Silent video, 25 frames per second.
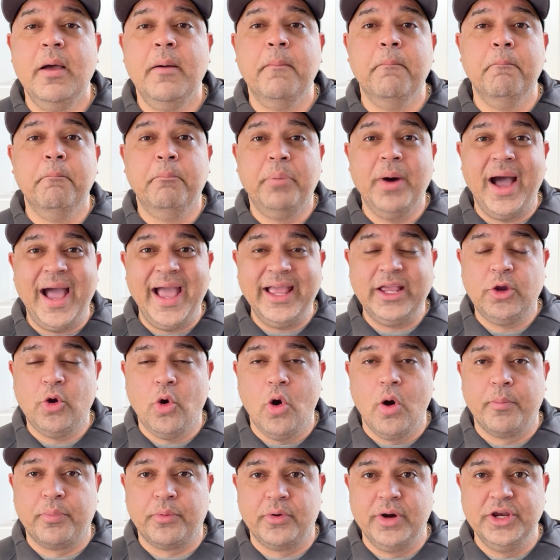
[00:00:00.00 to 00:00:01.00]
by
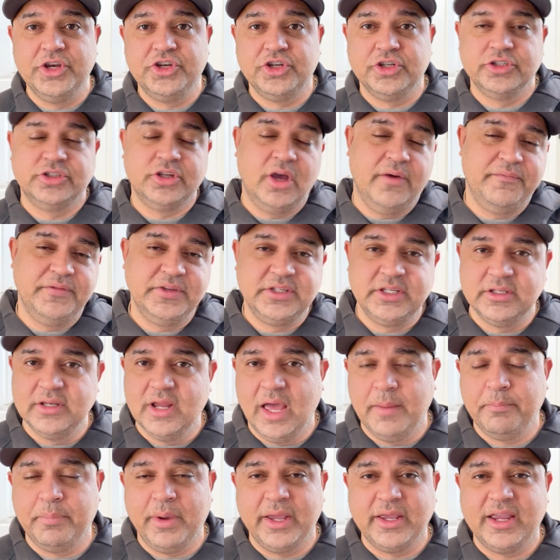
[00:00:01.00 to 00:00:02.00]
corporations, obviously
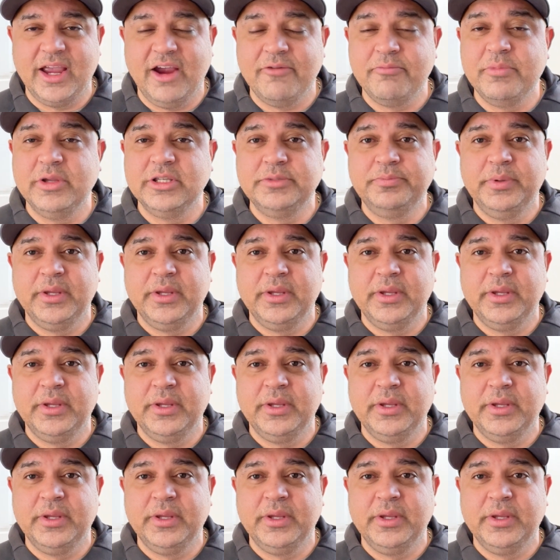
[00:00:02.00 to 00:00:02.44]
not by governments,